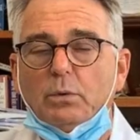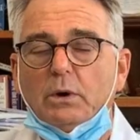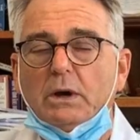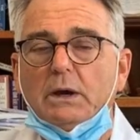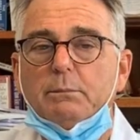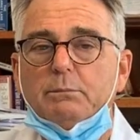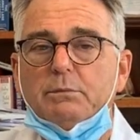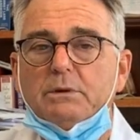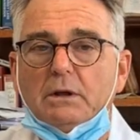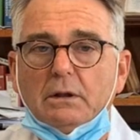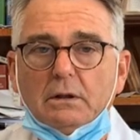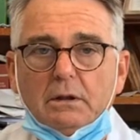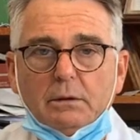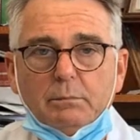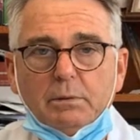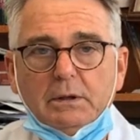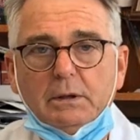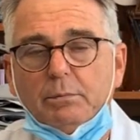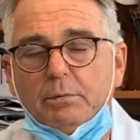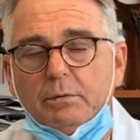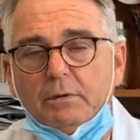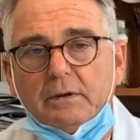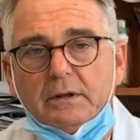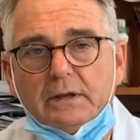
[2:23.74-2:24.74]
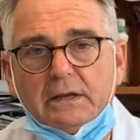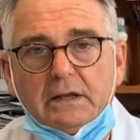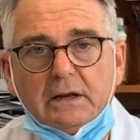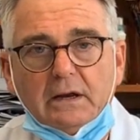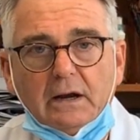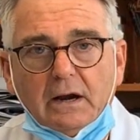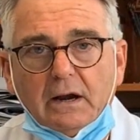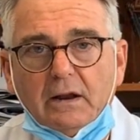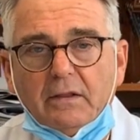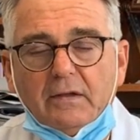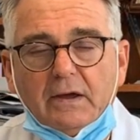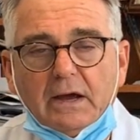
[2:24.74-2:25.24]
why I'm telling people to get
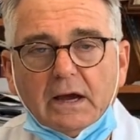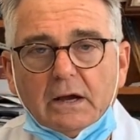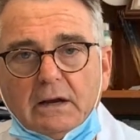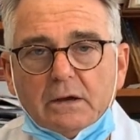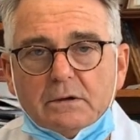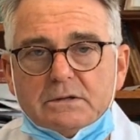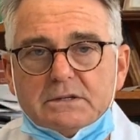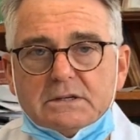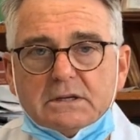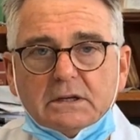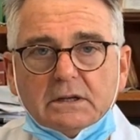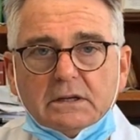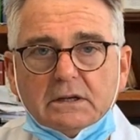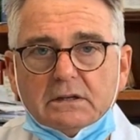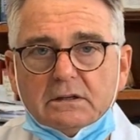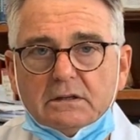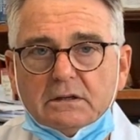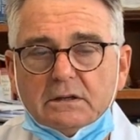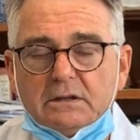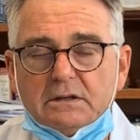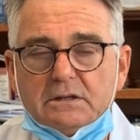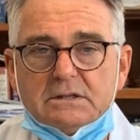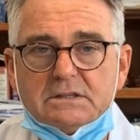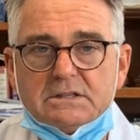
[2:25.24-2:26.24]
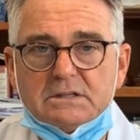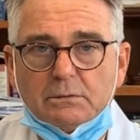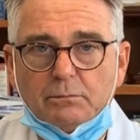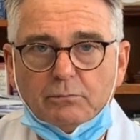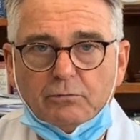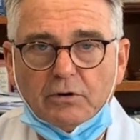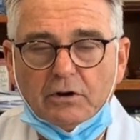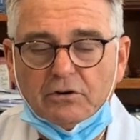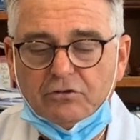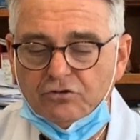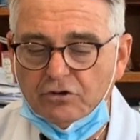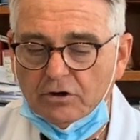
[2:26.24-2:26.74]
out of the house and get some
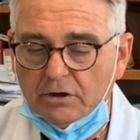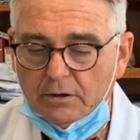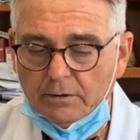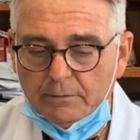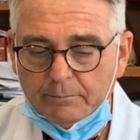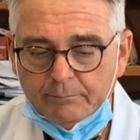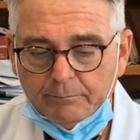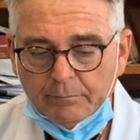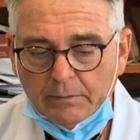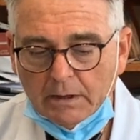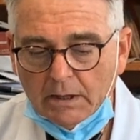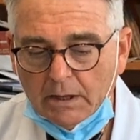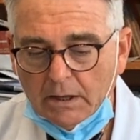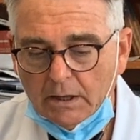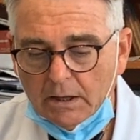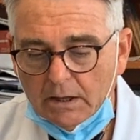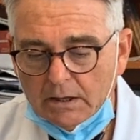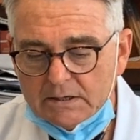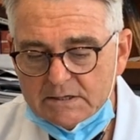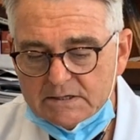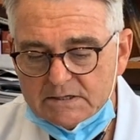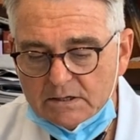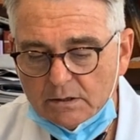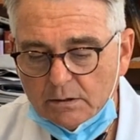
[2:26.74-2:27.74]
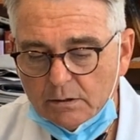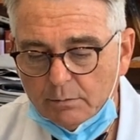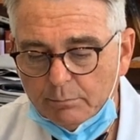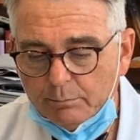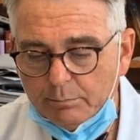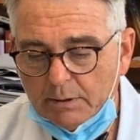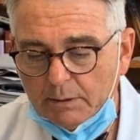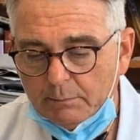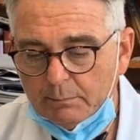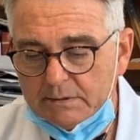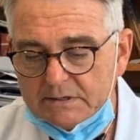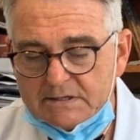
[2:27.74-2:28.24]
fresh air. So
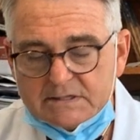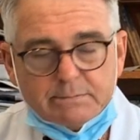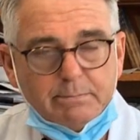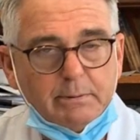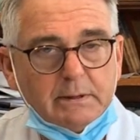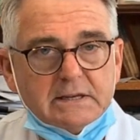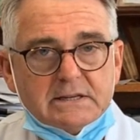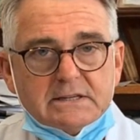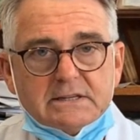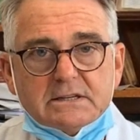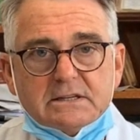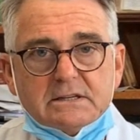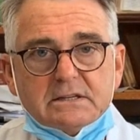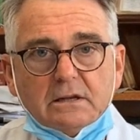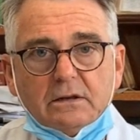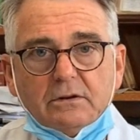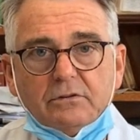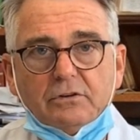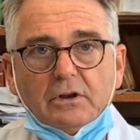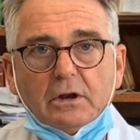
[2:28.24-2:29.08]
public spaces in